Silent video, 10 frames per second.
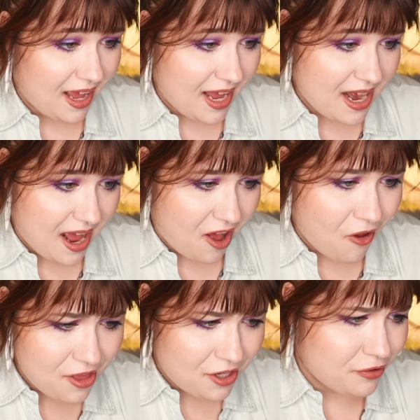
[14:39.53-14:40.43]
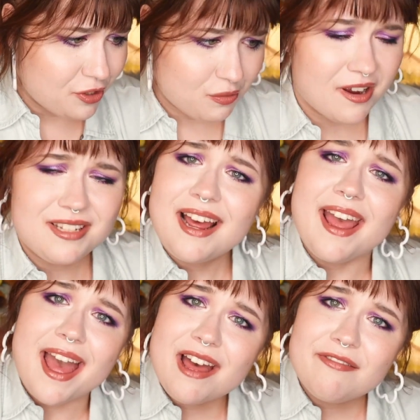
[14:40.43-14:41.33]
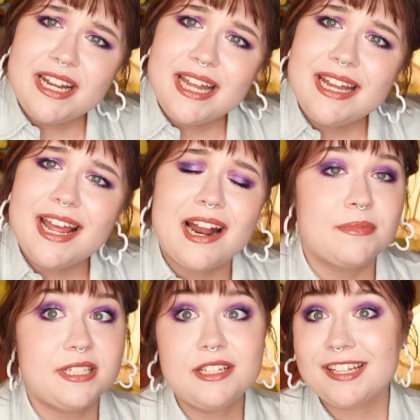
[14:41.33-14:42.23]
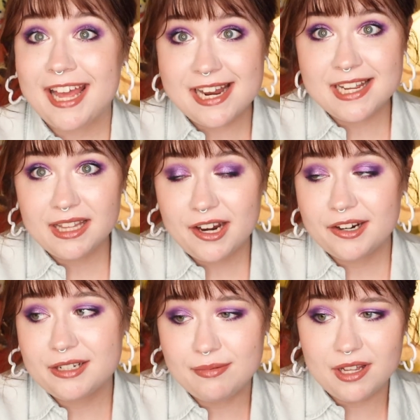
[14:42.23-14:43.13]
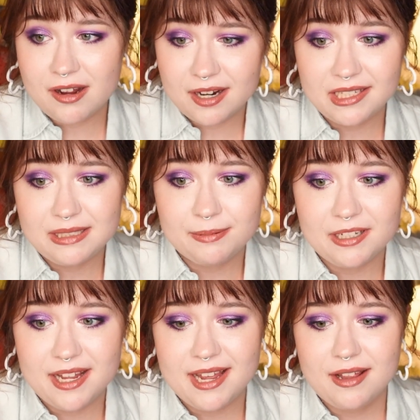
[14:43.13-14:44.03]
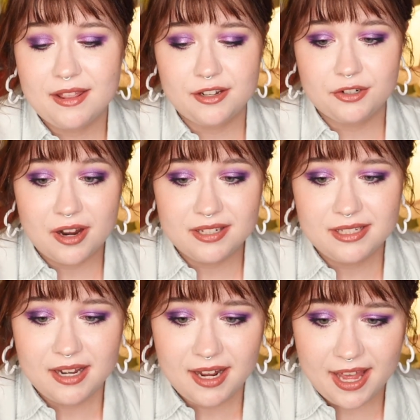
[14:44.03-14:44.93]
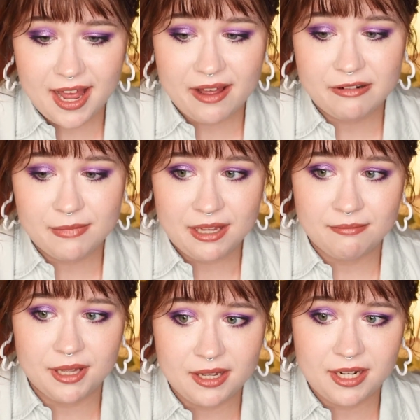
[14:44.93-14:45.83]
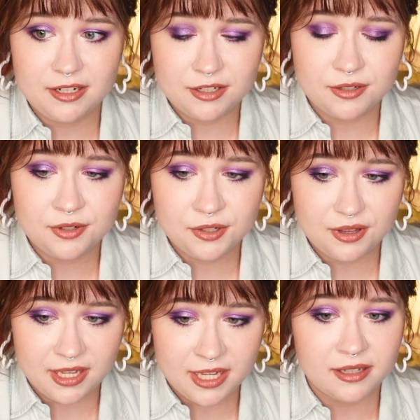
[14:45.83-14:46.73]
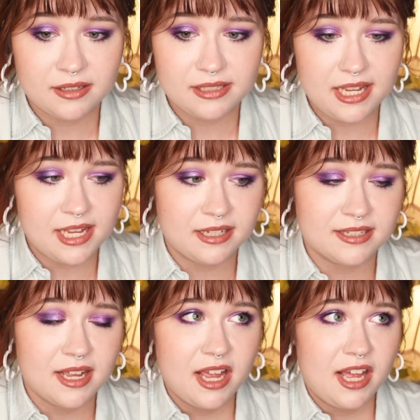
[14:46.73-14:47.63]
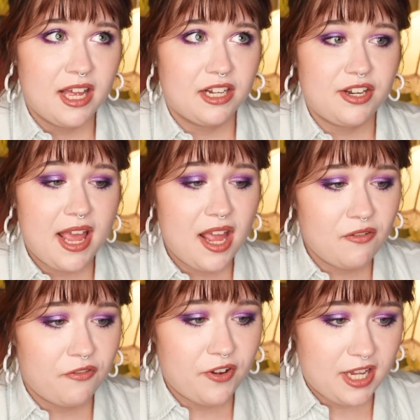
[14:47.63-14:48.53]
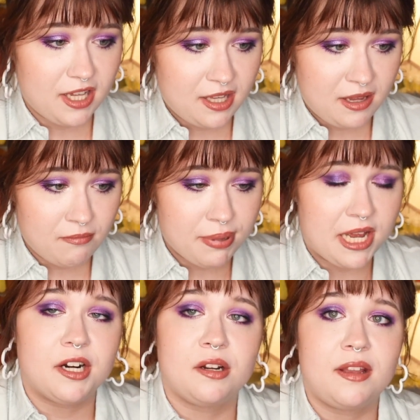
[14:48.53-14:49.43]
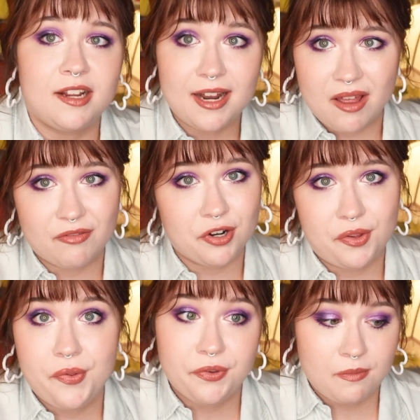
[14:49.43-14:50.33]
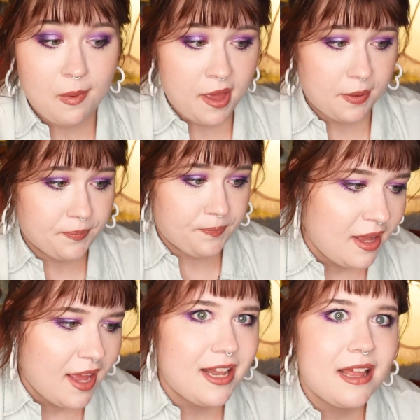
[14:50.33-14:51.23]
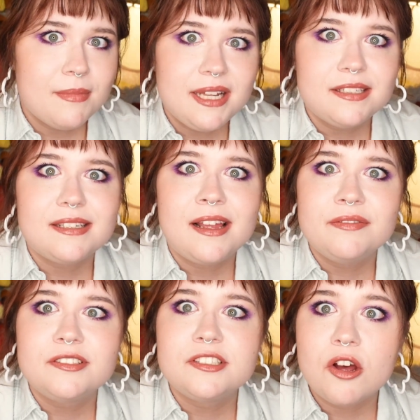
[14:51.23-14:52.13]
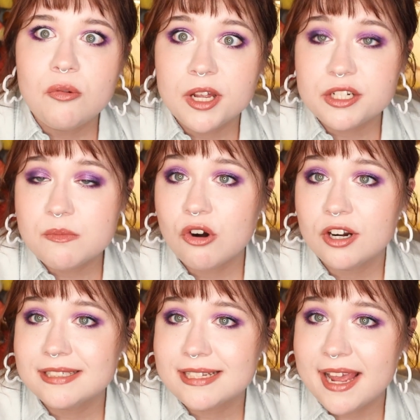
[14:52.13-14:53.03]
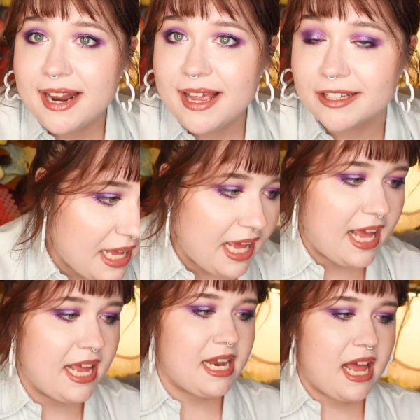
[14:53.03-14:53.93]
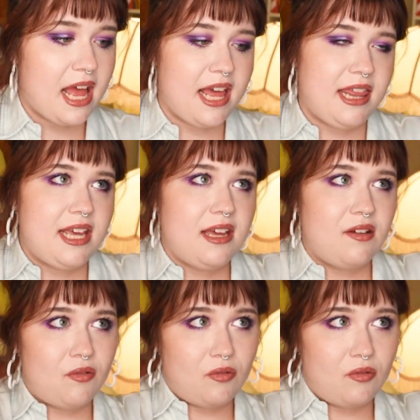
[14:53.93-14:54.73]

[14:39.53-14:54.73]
and all the new trust I have in it. And I'm still getting there, to be honest, but like the trust that I have in my ability to do new things is infinitely better than it ever used to be. And that makes life so much more exciting. And I think